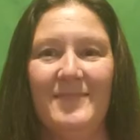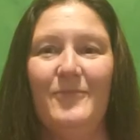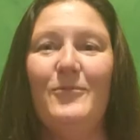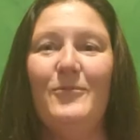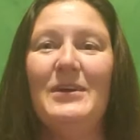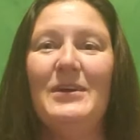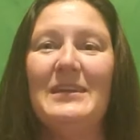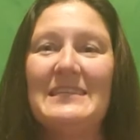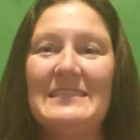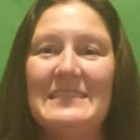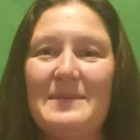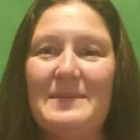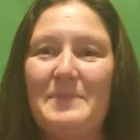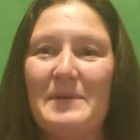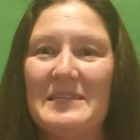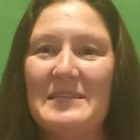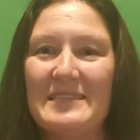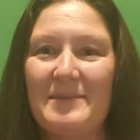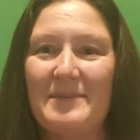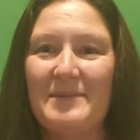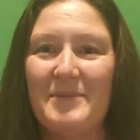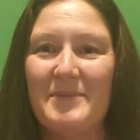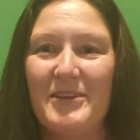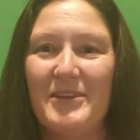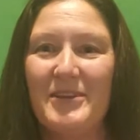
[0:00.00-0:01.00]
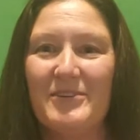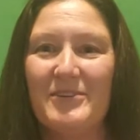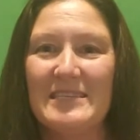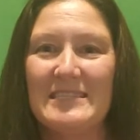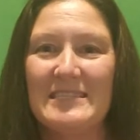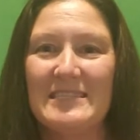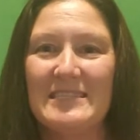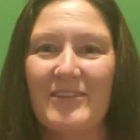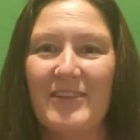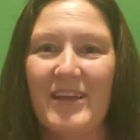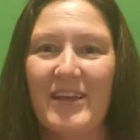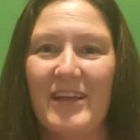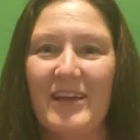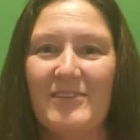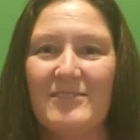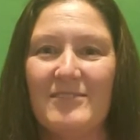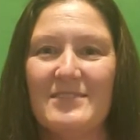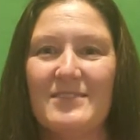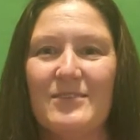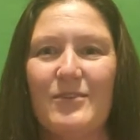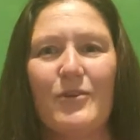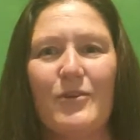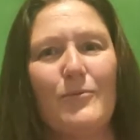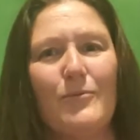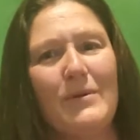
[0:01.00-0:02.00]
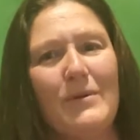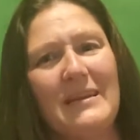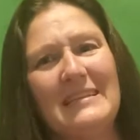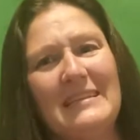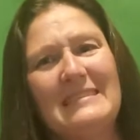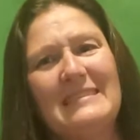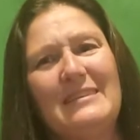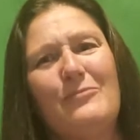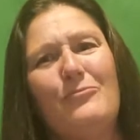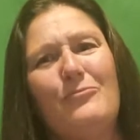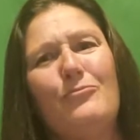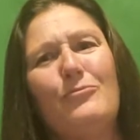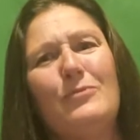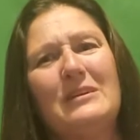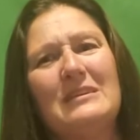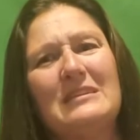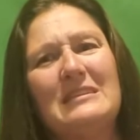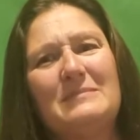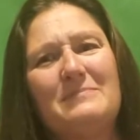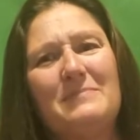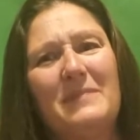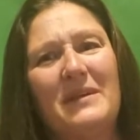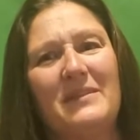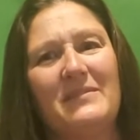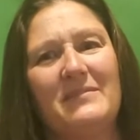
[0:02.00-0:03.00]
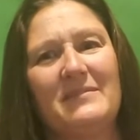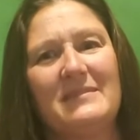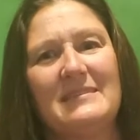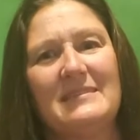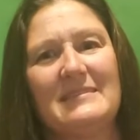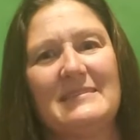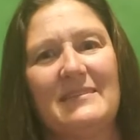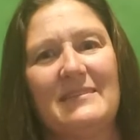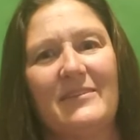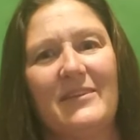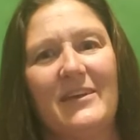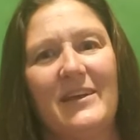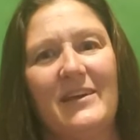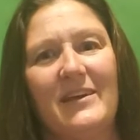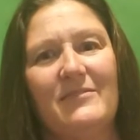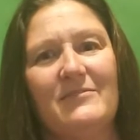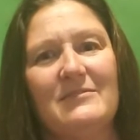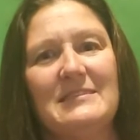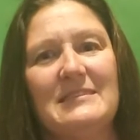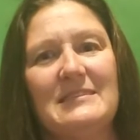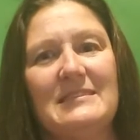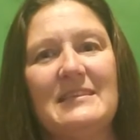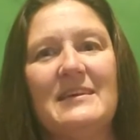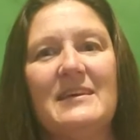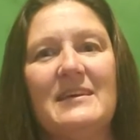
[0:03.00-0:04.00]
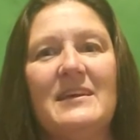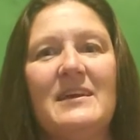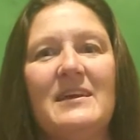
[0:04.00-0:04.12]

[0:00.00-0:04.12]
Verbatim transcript: What is the best time of year to sell a house, or what is the worst month to sell a house?